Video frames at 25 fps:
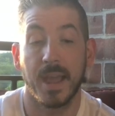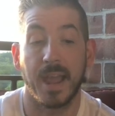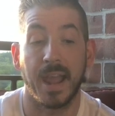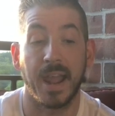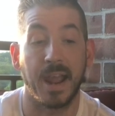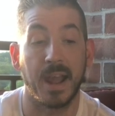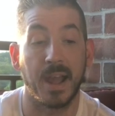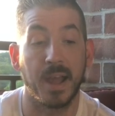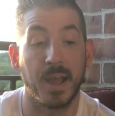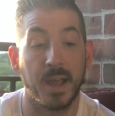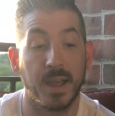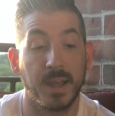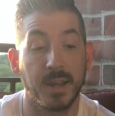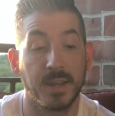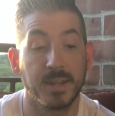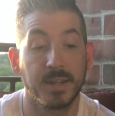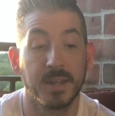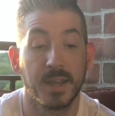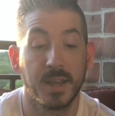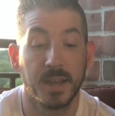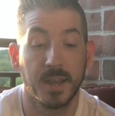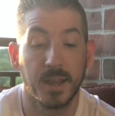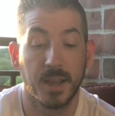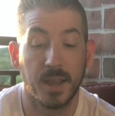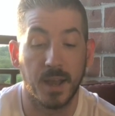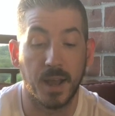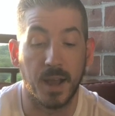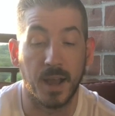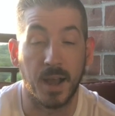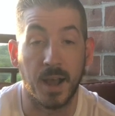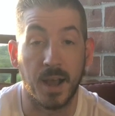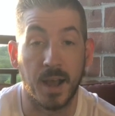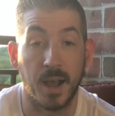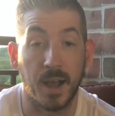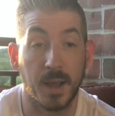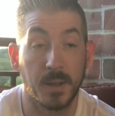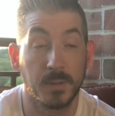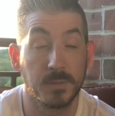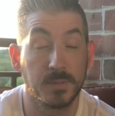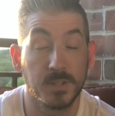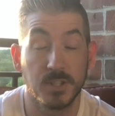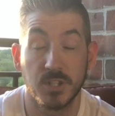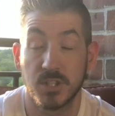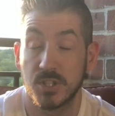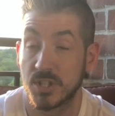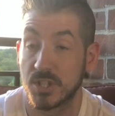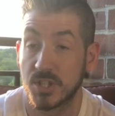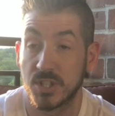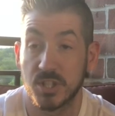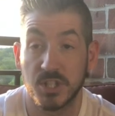And
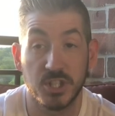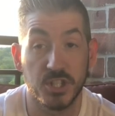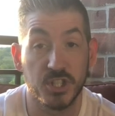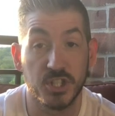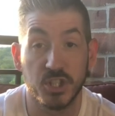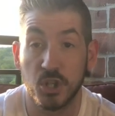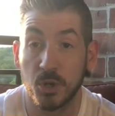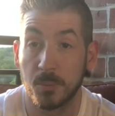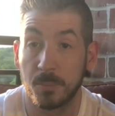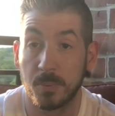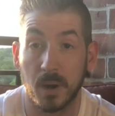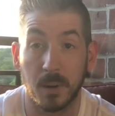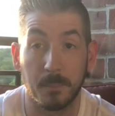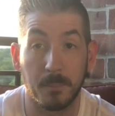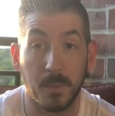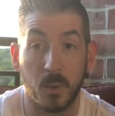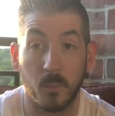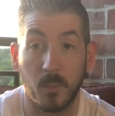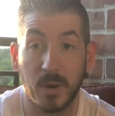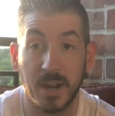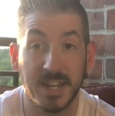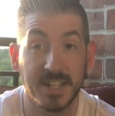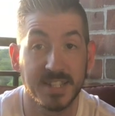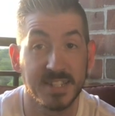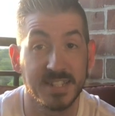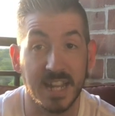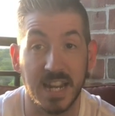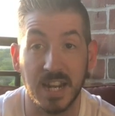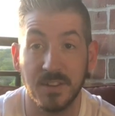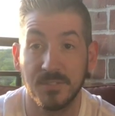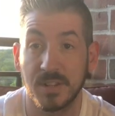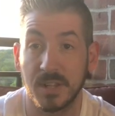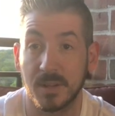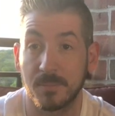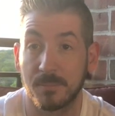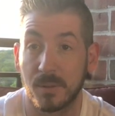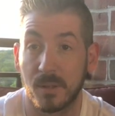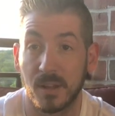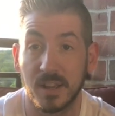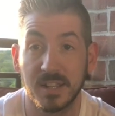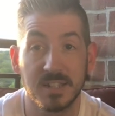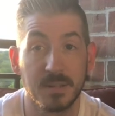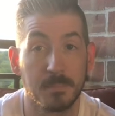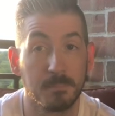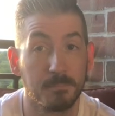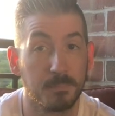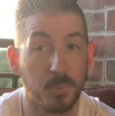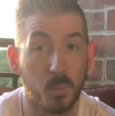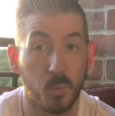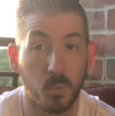just 2-putt my way to safety. Play
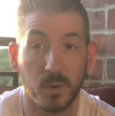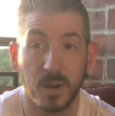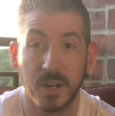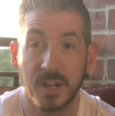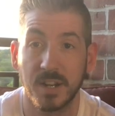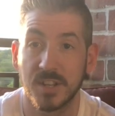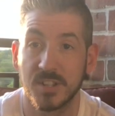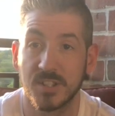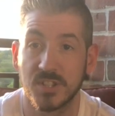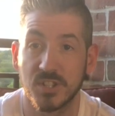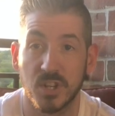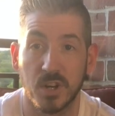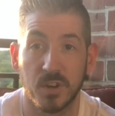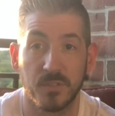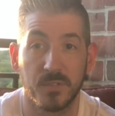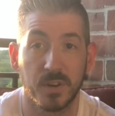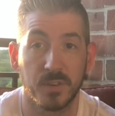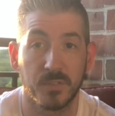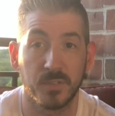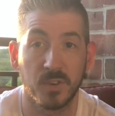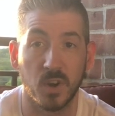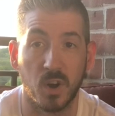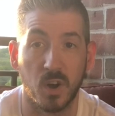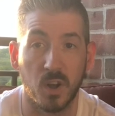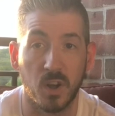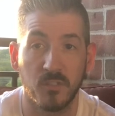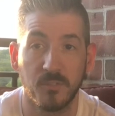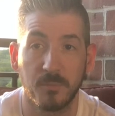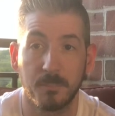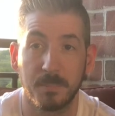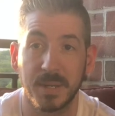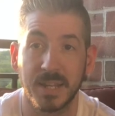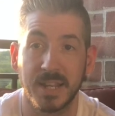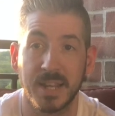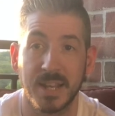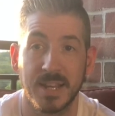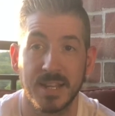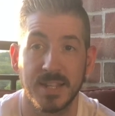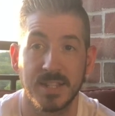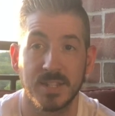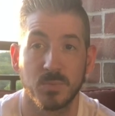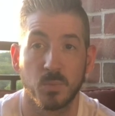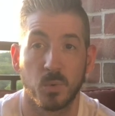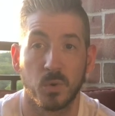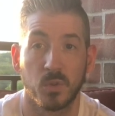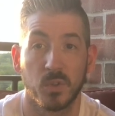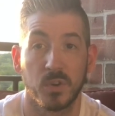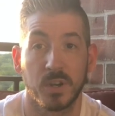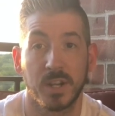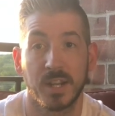some boring conservative golf because
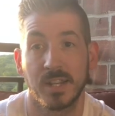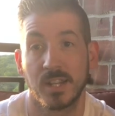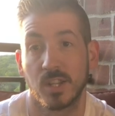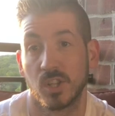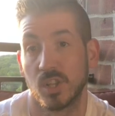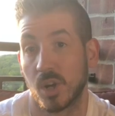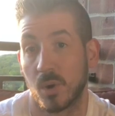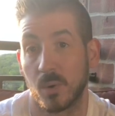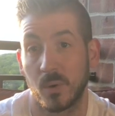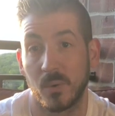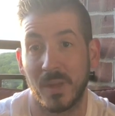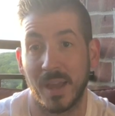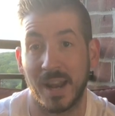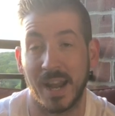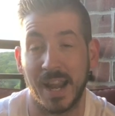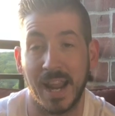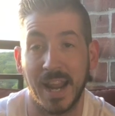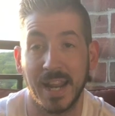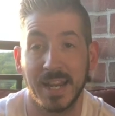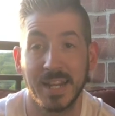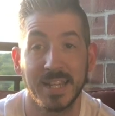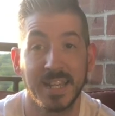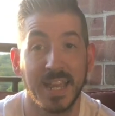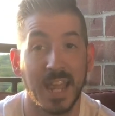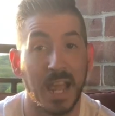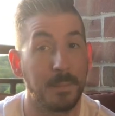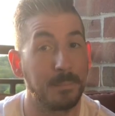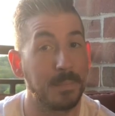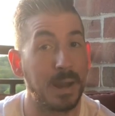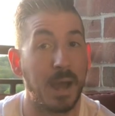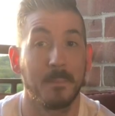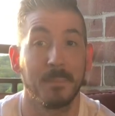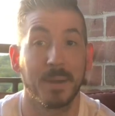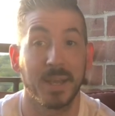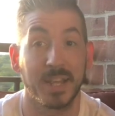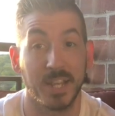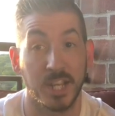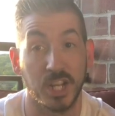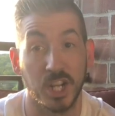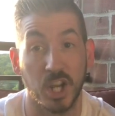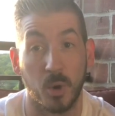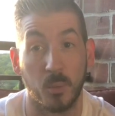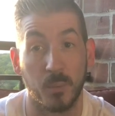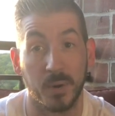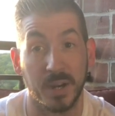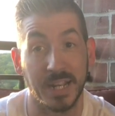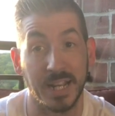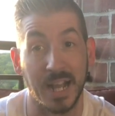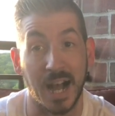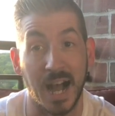we're looking to lower that handicap, not make it
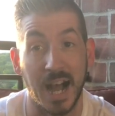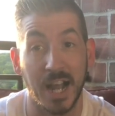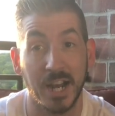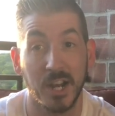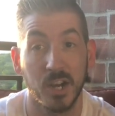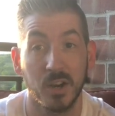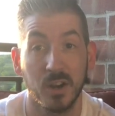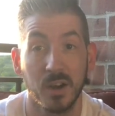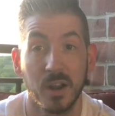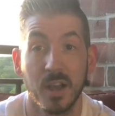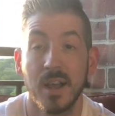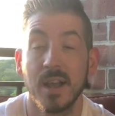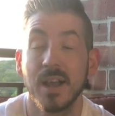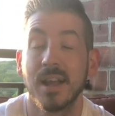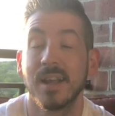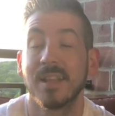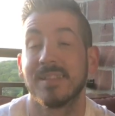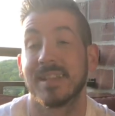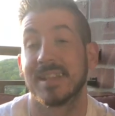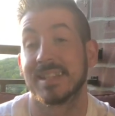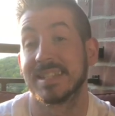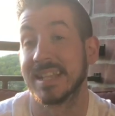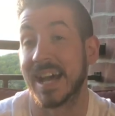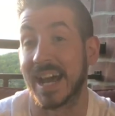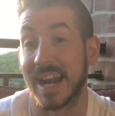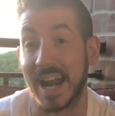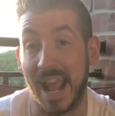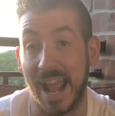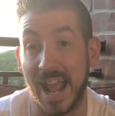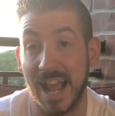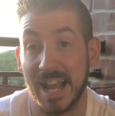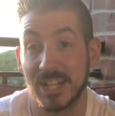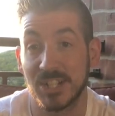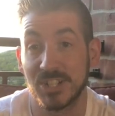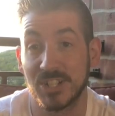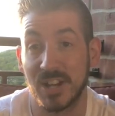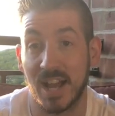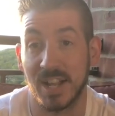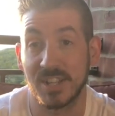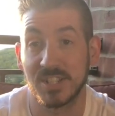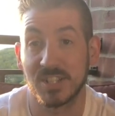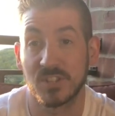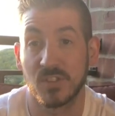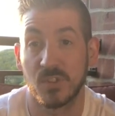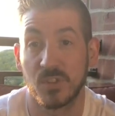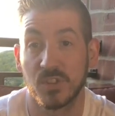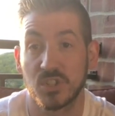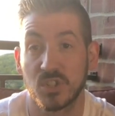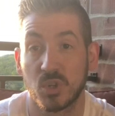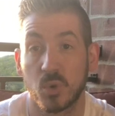go any higher. Let's not add shots
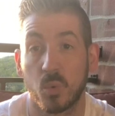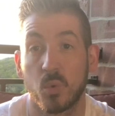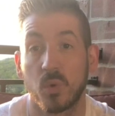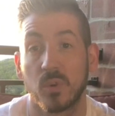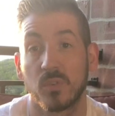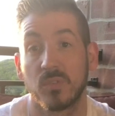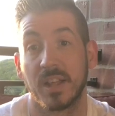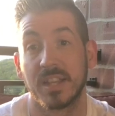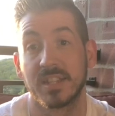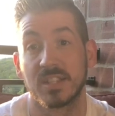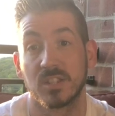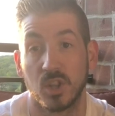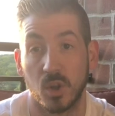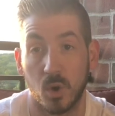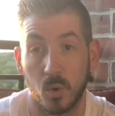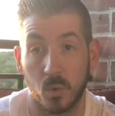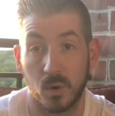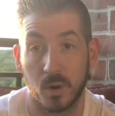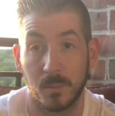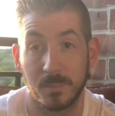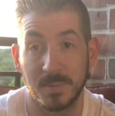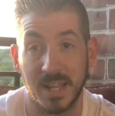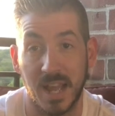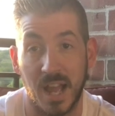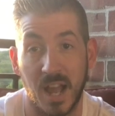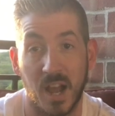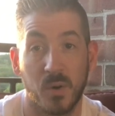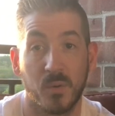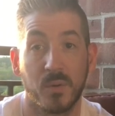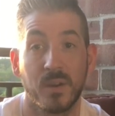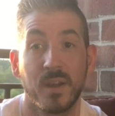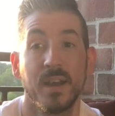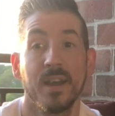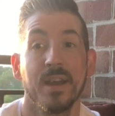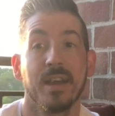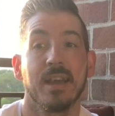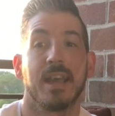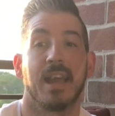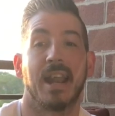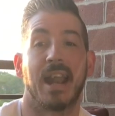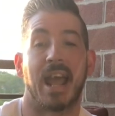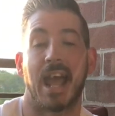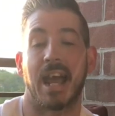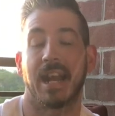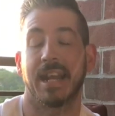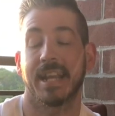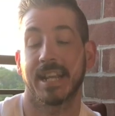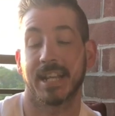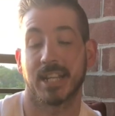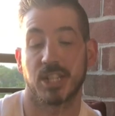to the score. Let's lower them down. And
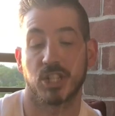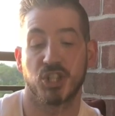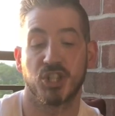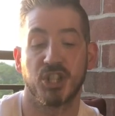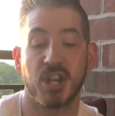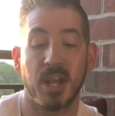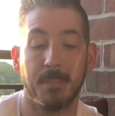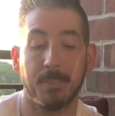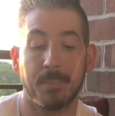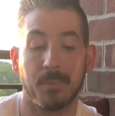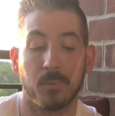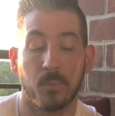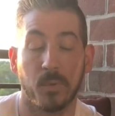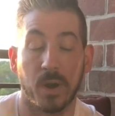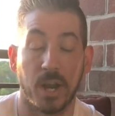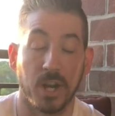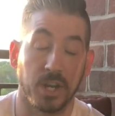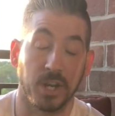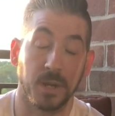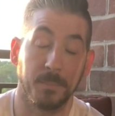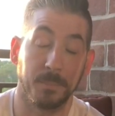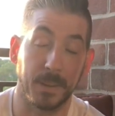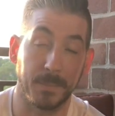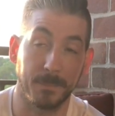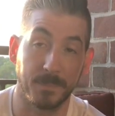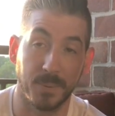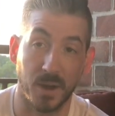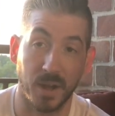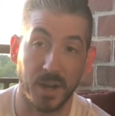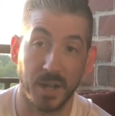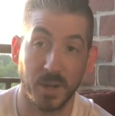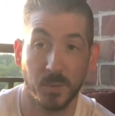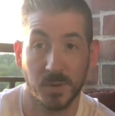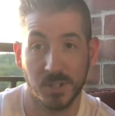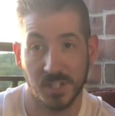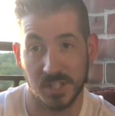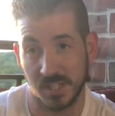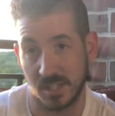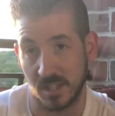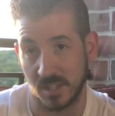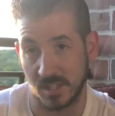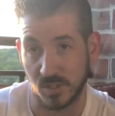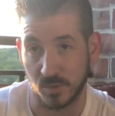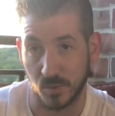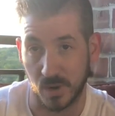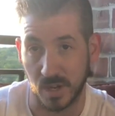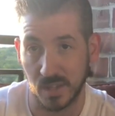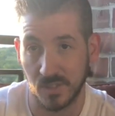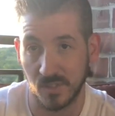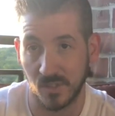adding a chip when I could be putting, which is the
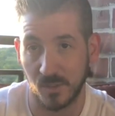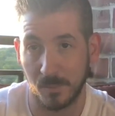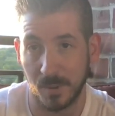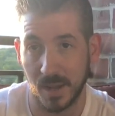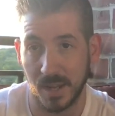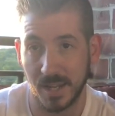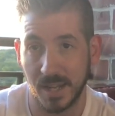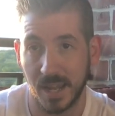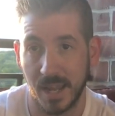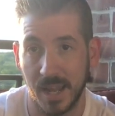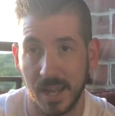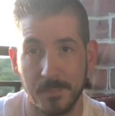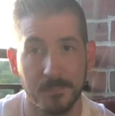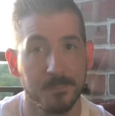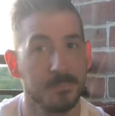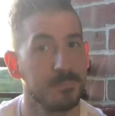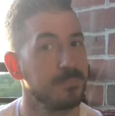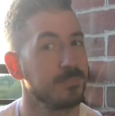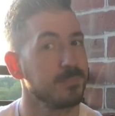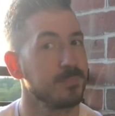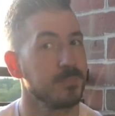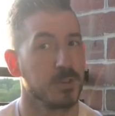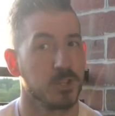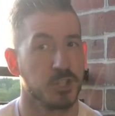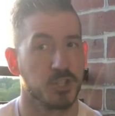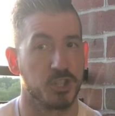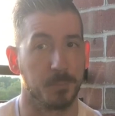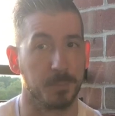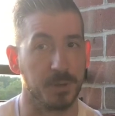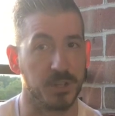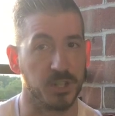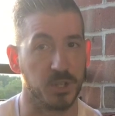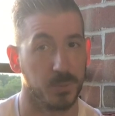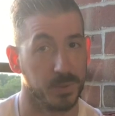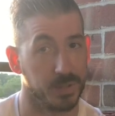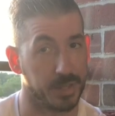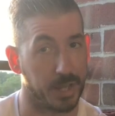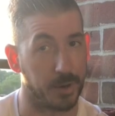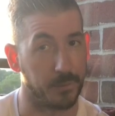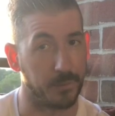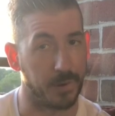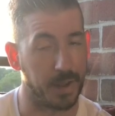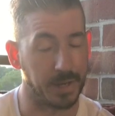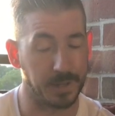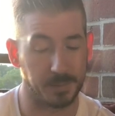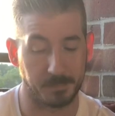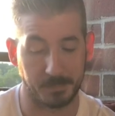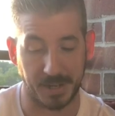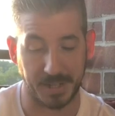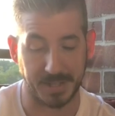strength of my game, should be doing that,
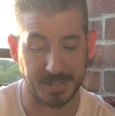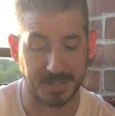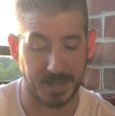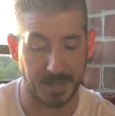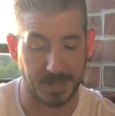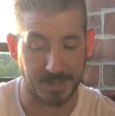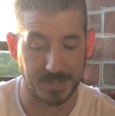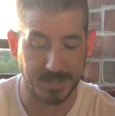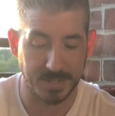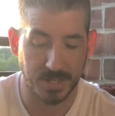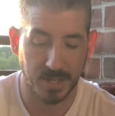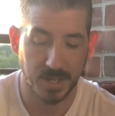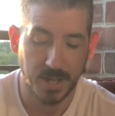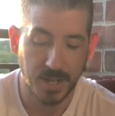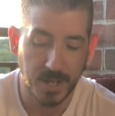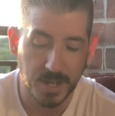right? Makes sense.